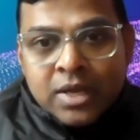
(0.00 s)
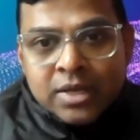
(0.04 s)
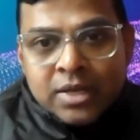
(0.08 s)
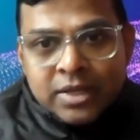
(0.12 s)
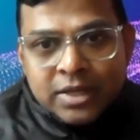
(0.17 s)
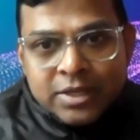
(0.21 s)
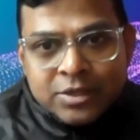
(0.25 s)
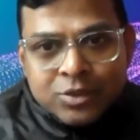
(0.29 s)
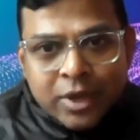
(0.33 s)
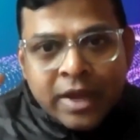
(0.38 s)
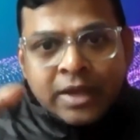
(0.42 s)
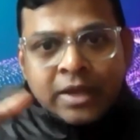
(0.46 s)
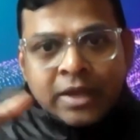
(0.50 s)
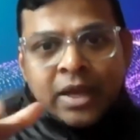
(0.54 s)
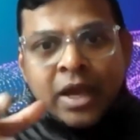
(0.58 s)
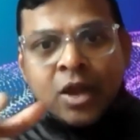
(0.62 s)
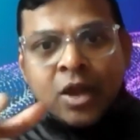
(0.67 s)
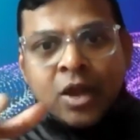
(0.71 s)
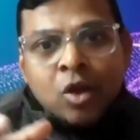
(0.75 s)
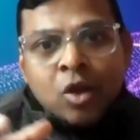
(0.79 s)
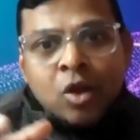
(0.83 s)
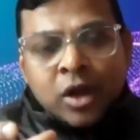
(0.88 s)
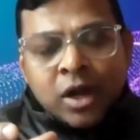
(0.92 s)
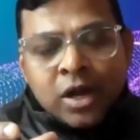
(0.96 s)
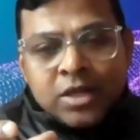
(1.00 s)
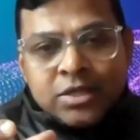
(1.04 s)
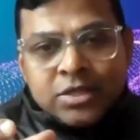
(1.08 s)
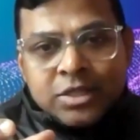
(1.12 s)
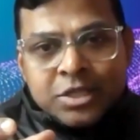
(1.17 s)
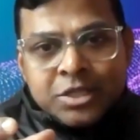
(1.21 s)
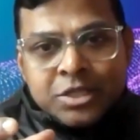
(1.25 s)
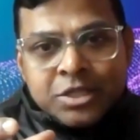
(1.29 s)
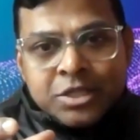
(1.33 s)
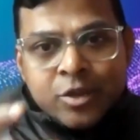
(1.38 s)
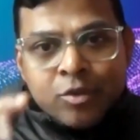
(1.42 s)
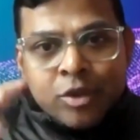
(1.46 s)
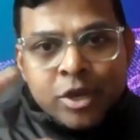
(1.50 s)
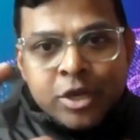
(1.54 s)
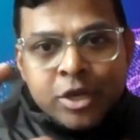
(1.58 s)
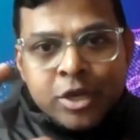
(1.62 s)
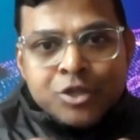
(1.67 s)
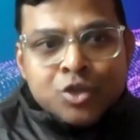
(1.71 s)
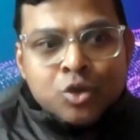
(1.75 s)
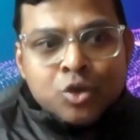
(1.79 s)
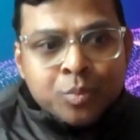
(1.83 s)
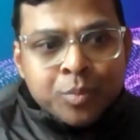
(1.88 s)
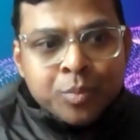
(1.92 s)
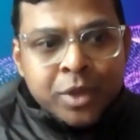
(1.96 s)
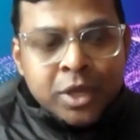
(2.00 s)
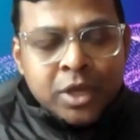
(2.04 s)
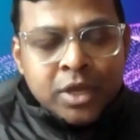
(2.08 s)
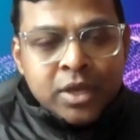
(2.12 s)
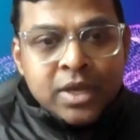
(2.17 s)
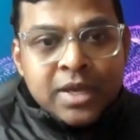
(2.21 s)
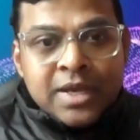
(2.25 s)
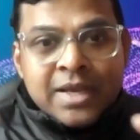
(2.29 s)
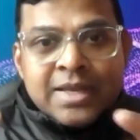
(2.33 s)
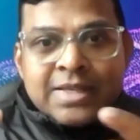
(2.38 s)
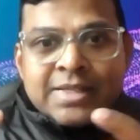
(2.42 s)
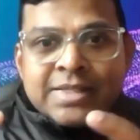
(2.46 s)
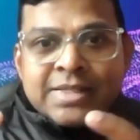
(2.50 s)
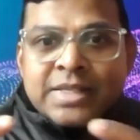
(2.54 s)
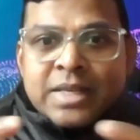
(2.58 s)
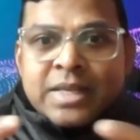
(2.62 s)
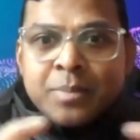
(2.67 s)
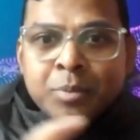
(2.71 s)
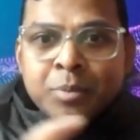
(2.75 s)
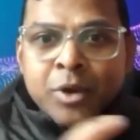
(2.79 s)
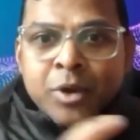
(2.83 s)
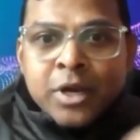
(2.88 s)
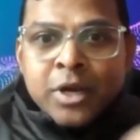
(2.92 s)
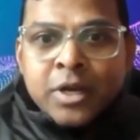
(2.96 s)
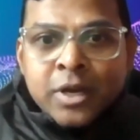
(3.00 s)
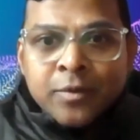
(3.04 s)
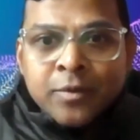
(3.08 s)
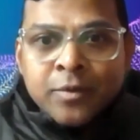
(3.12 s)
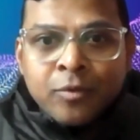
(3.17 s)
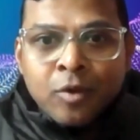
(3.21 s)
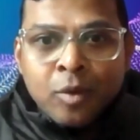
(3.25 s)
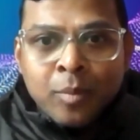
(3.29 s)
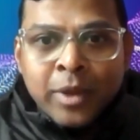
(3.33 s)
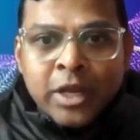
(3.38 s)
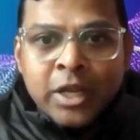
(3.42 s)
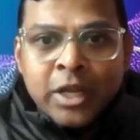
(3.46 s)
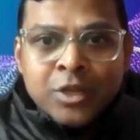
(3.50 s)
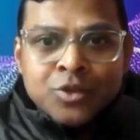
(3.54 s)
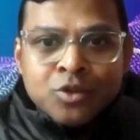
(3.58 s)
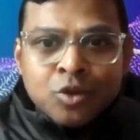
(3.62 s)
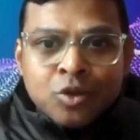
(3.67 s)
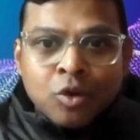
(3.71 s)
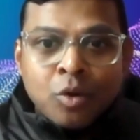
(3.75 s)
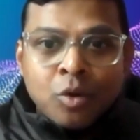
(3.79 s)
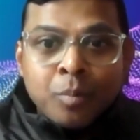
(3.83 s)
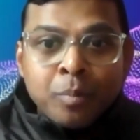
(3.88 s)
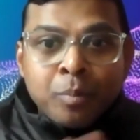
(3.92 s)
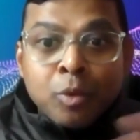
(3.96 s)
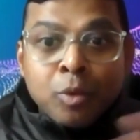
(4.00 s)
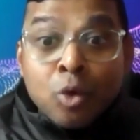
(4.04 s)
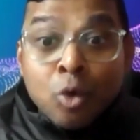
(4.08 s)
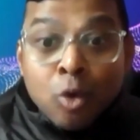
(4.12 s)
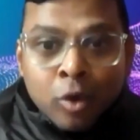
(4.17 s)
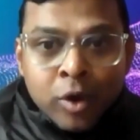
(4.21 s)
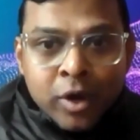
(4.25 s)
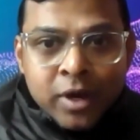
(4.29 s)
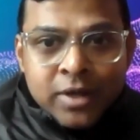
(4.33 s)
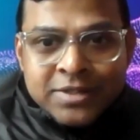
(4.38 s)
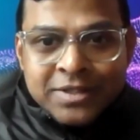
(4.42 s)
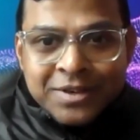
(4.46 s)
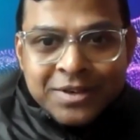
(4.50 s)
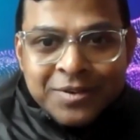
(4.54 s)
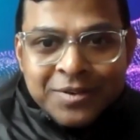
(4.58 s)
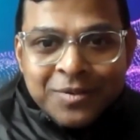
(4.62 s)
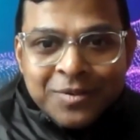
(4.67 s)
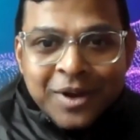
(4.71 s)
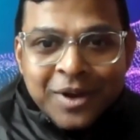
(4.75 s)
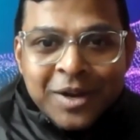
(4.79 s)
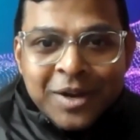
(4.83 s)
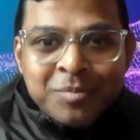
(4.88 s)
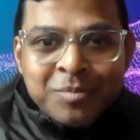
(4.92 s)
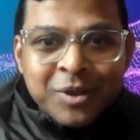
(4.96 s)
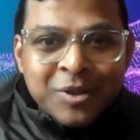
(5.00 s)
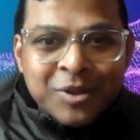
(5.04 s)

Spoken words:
this entire organization unit should be separated from any sort of bureaucracy, right?